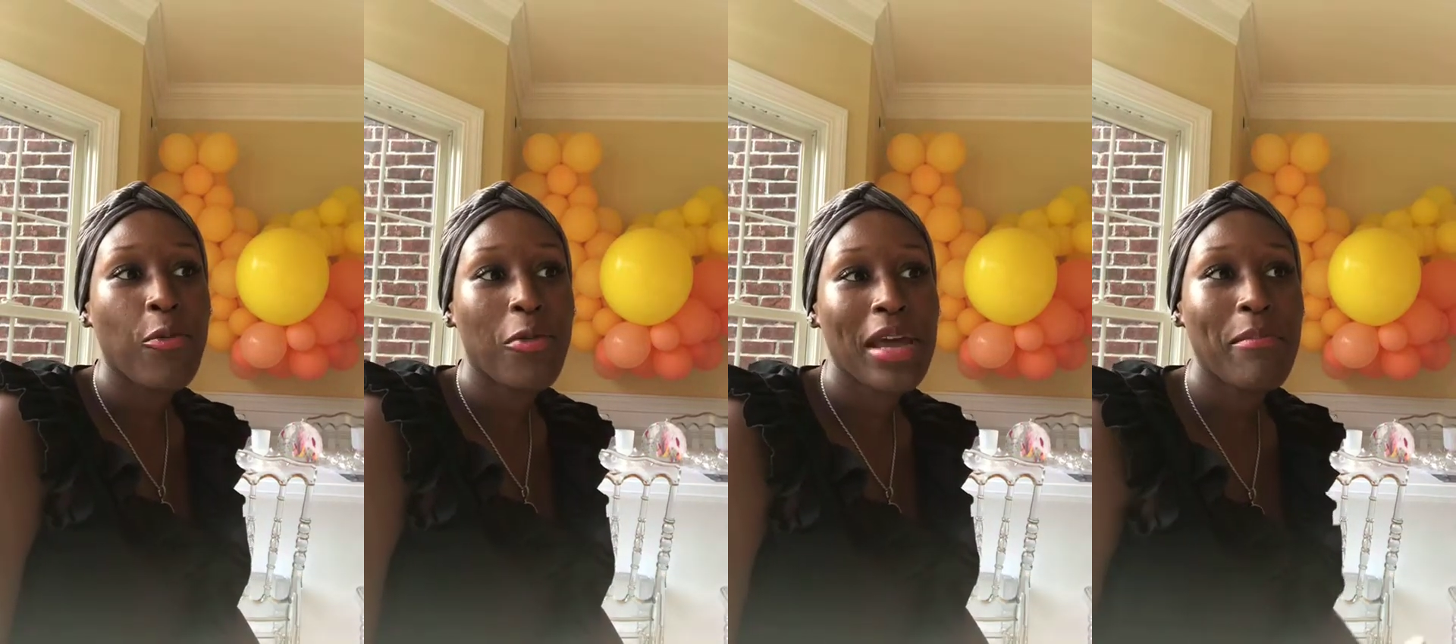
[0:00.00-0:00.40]

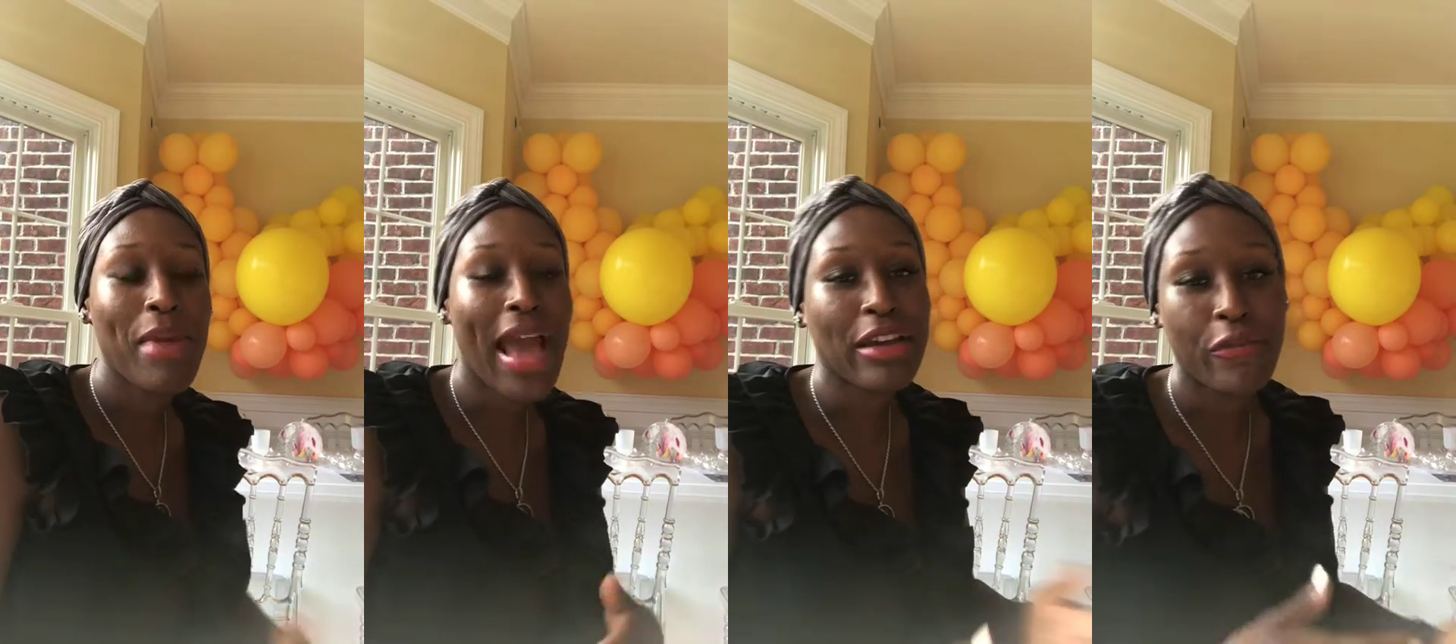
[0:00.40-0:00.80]
went
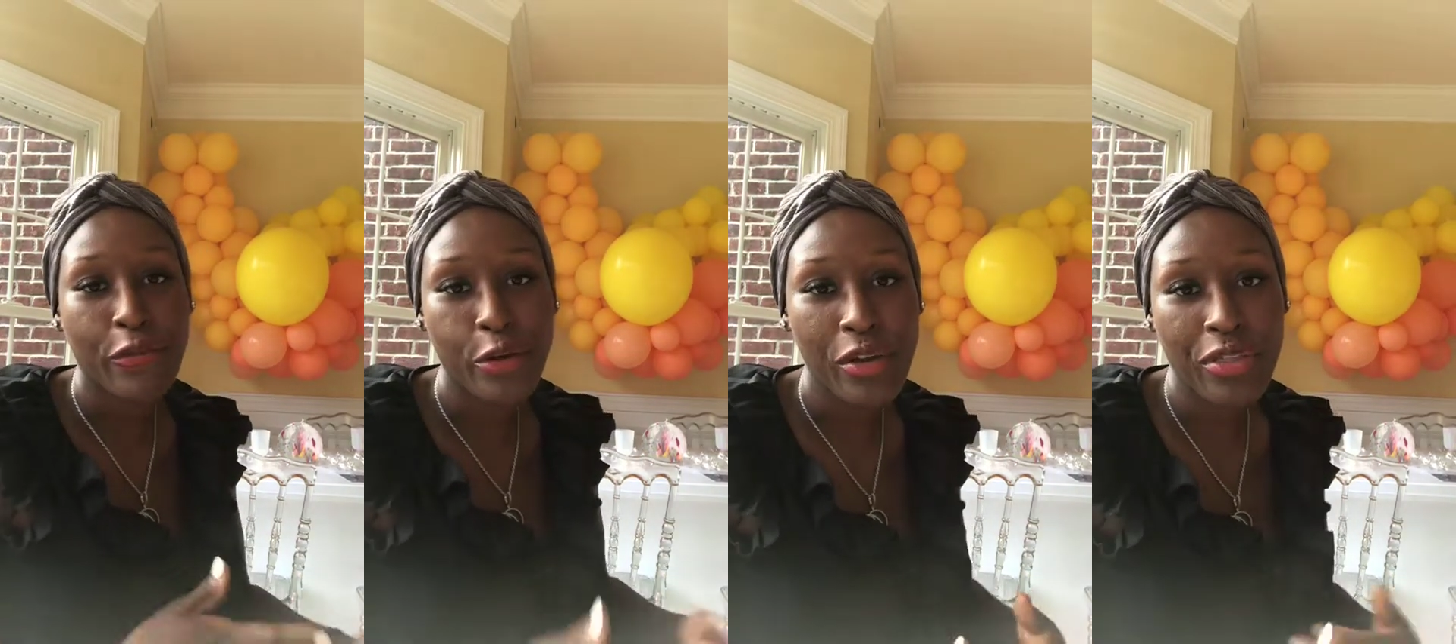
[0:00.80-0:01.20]
back and
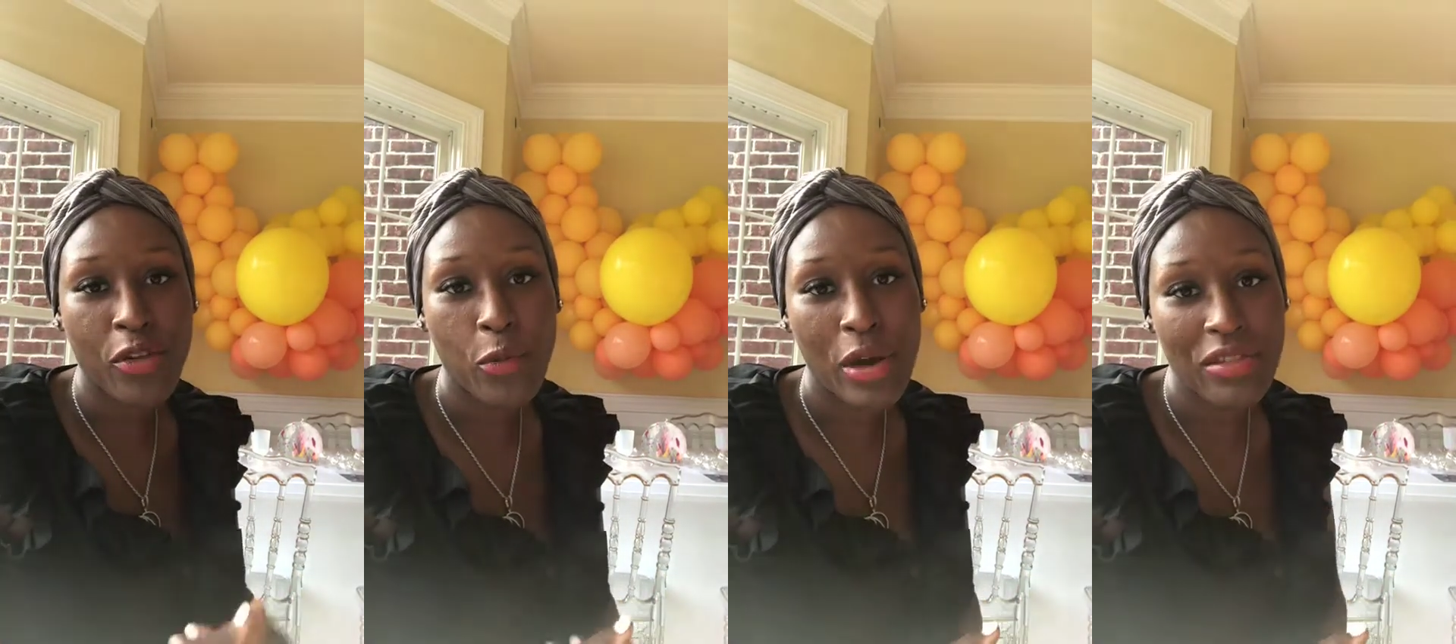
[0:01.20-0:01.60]
forth
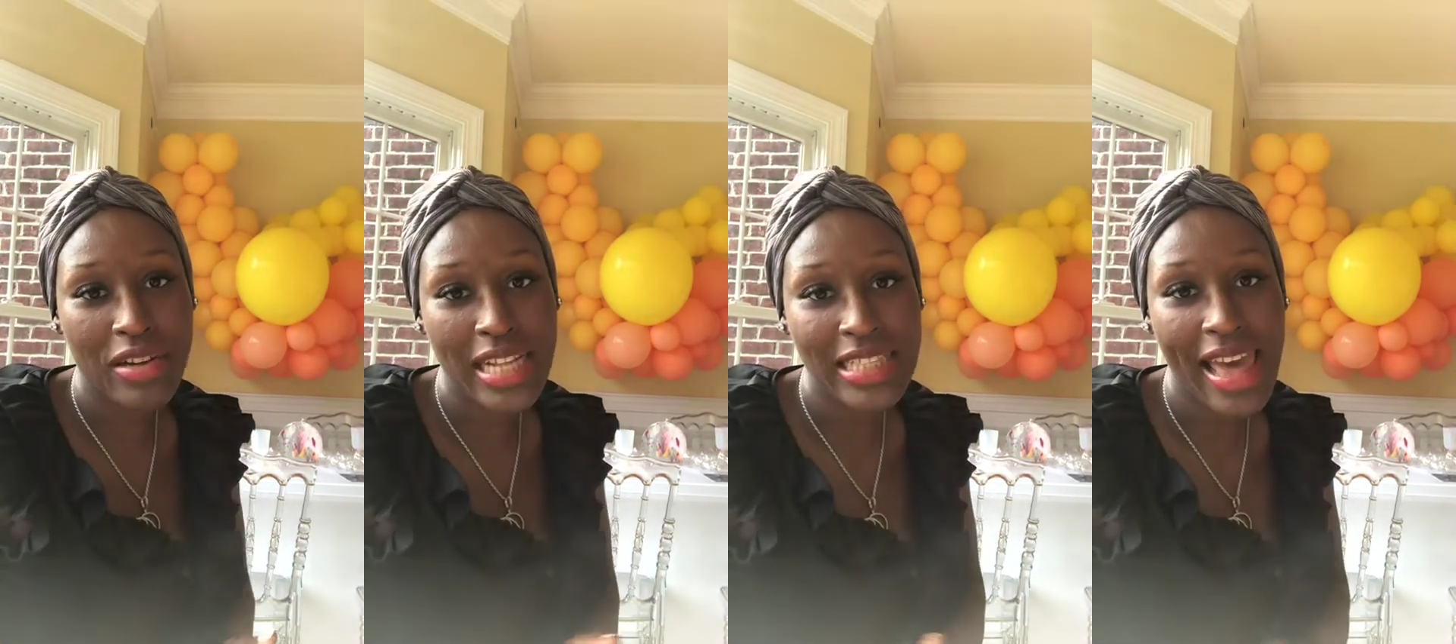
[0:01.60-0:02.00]
on whether or
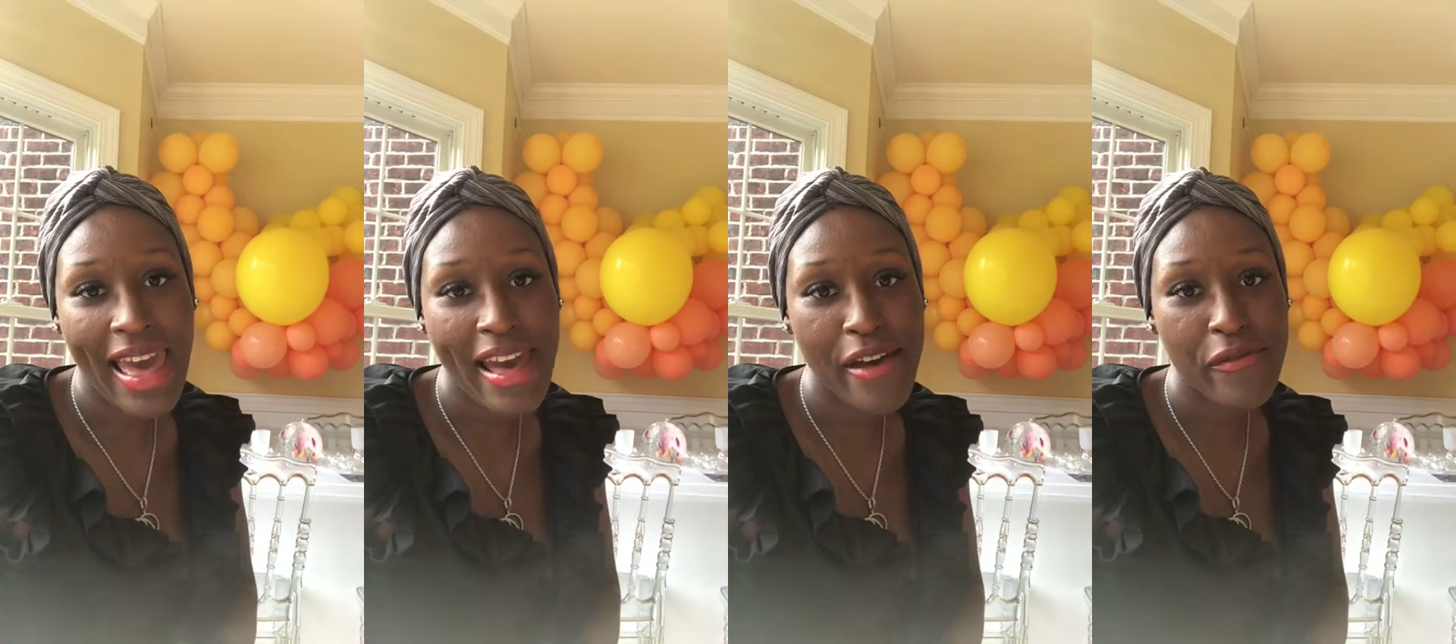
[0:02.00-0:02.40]
not to
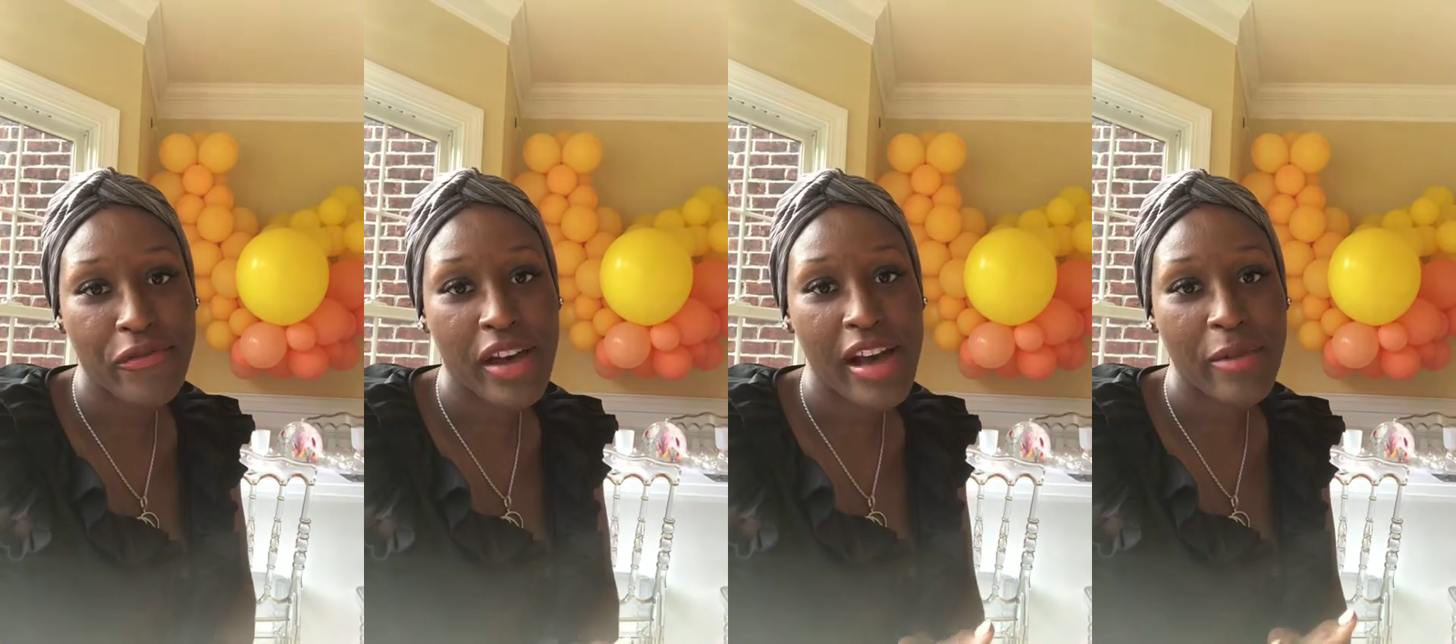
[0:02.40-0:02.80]

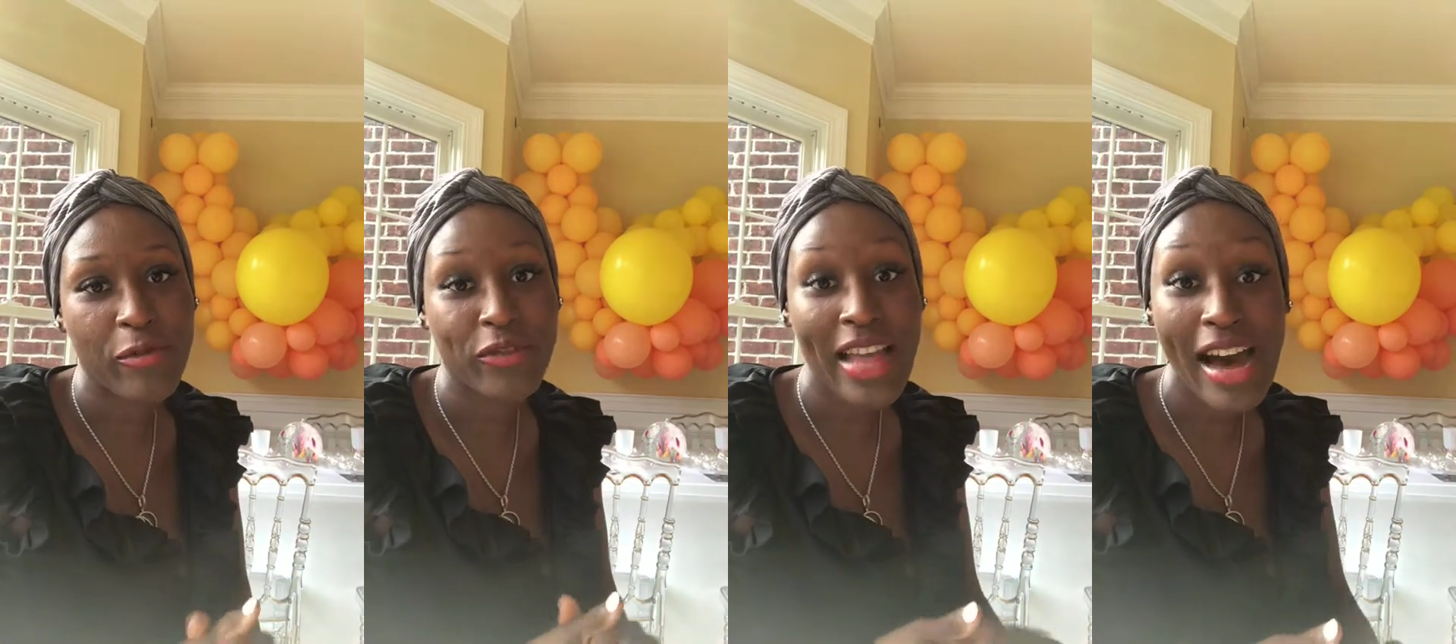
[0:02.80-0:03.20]
have
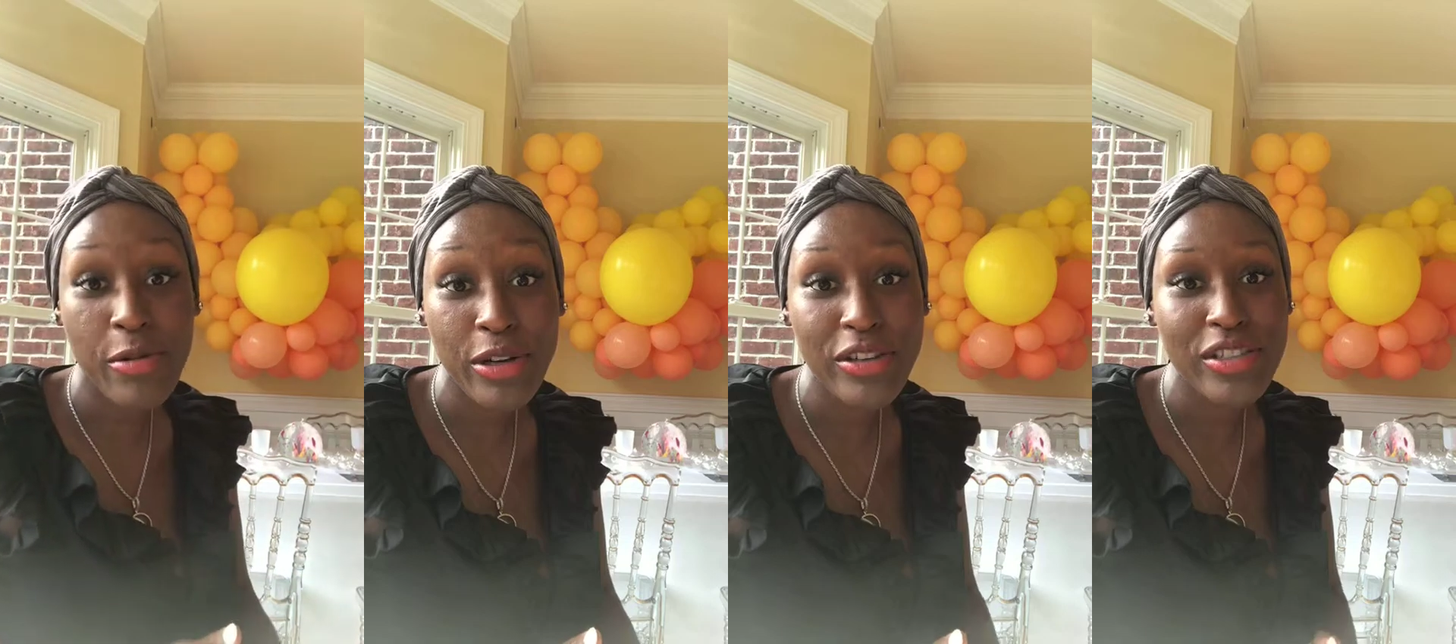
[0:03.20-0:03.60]

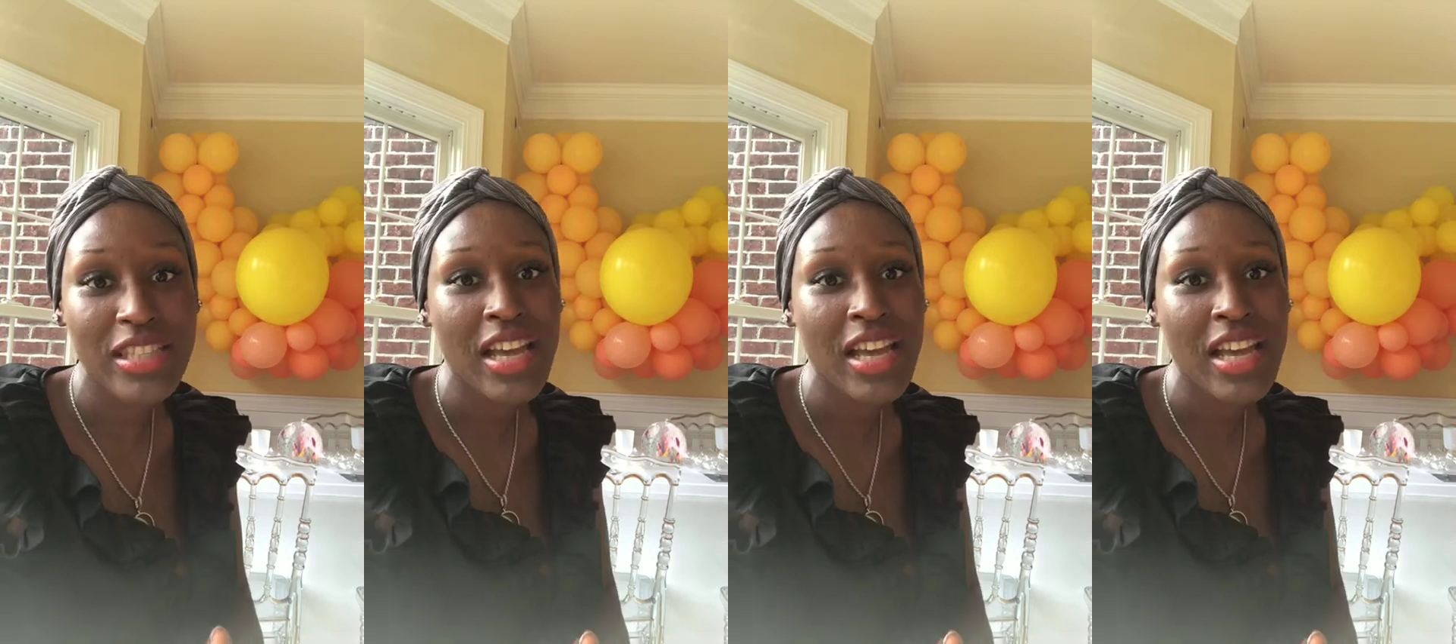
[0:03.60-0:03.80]
flowers,